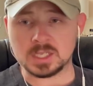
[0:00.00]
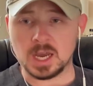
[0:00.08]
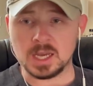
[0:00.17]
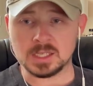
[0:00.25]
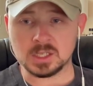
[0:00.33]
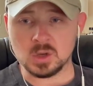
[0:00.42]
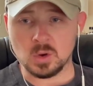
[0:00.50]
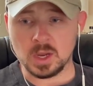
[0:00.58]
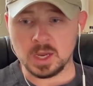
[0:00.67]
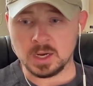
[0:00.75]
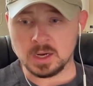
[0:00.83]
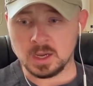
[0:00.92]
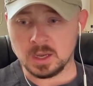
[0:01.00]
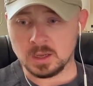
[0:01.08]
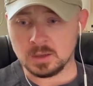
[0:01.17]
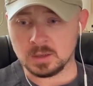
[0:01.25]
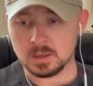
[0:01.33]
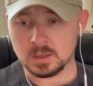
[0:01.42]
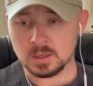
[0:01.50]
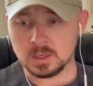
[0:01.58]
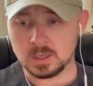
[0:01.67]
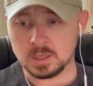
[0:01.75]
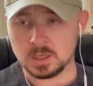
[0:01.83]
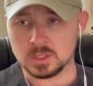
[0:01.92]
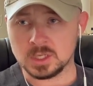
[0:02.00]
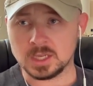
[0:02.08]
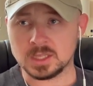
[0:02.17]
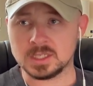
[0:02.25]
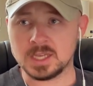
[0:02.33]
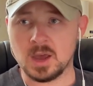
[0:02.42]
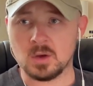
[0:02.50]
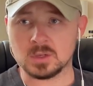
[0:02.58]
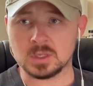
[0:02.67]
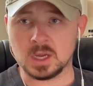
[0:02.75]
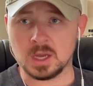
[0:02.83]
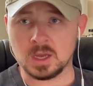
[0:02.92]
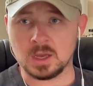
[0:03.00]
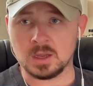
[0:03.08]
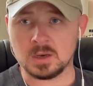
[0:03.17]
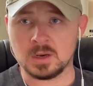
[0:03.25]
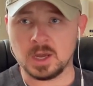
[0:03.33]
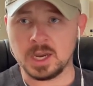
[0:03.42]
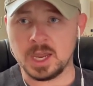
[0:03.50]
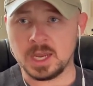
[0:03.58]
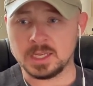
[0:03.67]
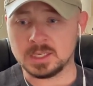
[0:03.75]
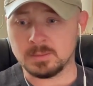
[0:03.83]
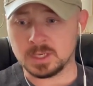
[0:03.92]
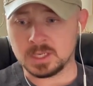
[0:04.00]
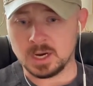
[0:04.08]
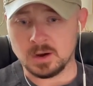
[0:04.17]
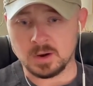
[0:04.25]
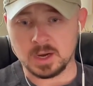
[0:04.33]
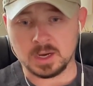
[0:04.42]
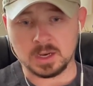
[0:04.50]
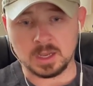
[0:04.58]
guys, let's go ahead and check this out. Nunhead Cemetery in